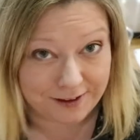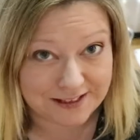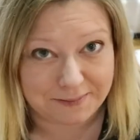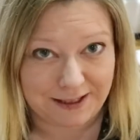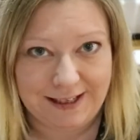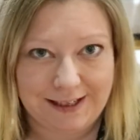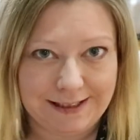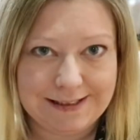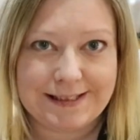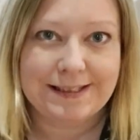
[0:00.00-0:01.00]

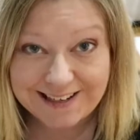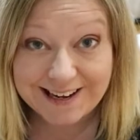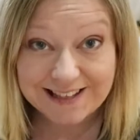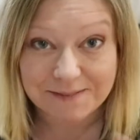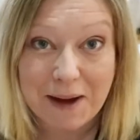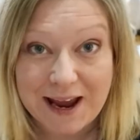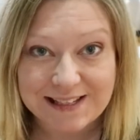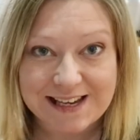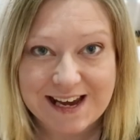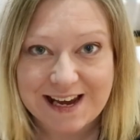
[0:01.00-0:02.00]
Christmas and it's
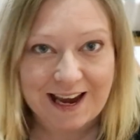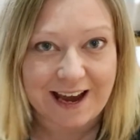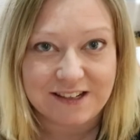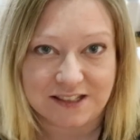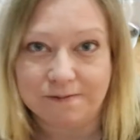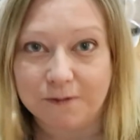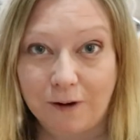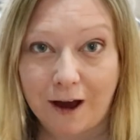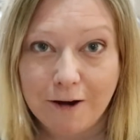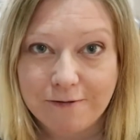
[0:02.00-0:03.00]
amazing, it doesn't
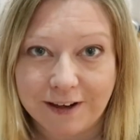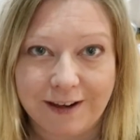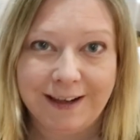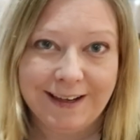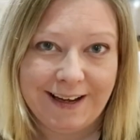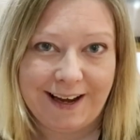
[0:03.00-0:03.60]
fall over,